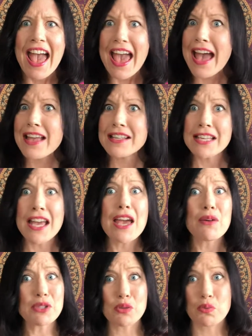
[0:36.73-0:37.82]
And it
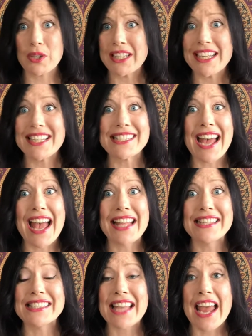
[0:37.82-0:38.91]
was really
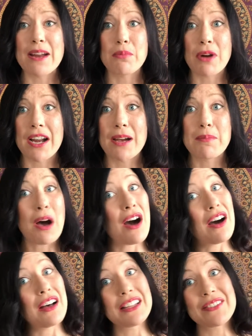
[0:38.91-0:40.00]
intense, and it brought up
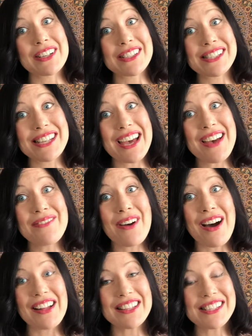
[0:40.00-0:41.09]
all of our stuff,
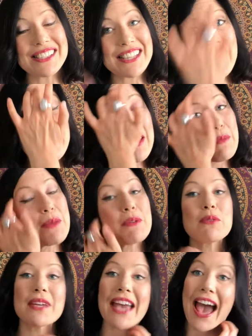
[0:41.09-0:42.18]
all of the stuff that
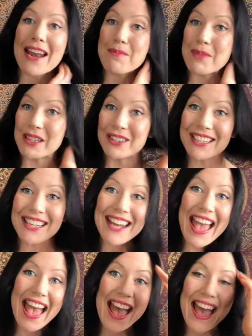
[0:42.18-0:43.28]
maybe we hadn't been looking
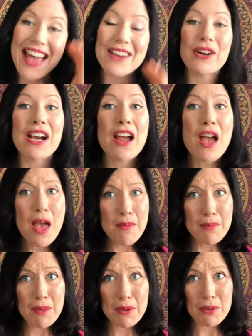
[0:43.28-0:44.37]
at, or
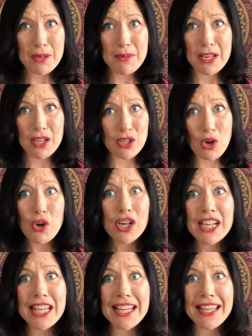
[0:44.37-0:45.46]
maybe we'd been
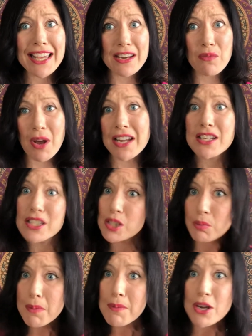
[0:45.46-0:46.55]
ignoring and wanted to
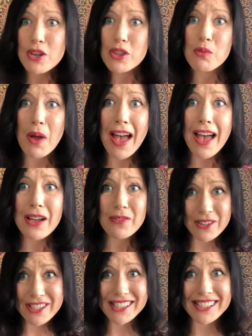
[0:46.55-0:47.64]
sweep under the rug
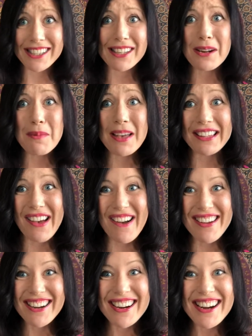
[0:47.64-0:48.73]
for just a little bit
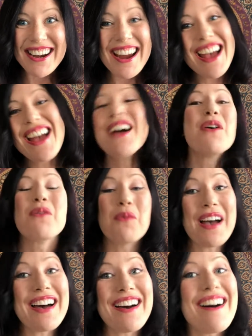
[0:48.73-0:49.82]
longer.
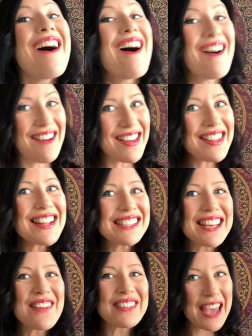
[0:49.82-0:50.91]
Well, all that
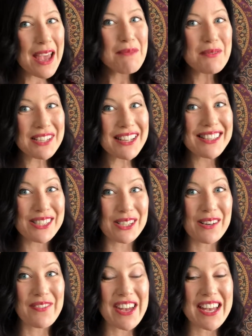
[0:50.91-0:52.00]
stuff came up to the
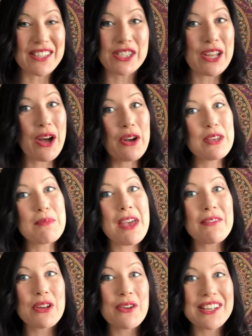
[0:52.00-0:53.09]
surface. So you may
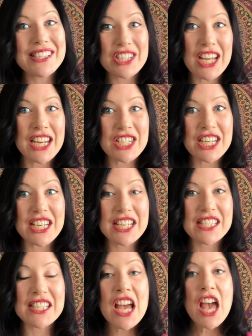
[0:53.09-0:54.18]
have noticed
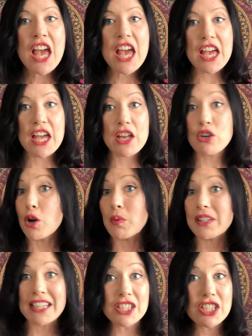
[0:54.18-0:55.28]
changes in your
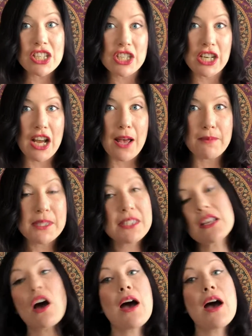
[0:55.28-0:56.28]
relationships.